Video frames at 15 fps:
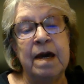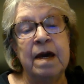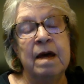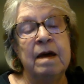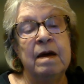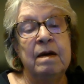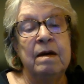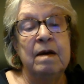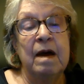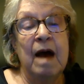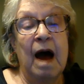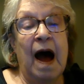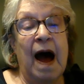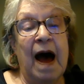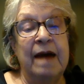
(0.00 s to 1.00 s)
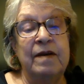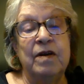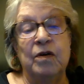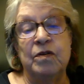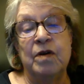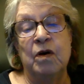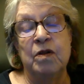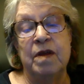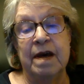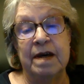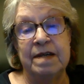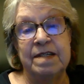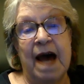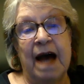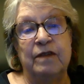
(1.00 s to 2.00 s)
I don't know the exact
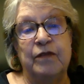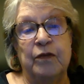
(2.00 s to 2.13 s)
formula,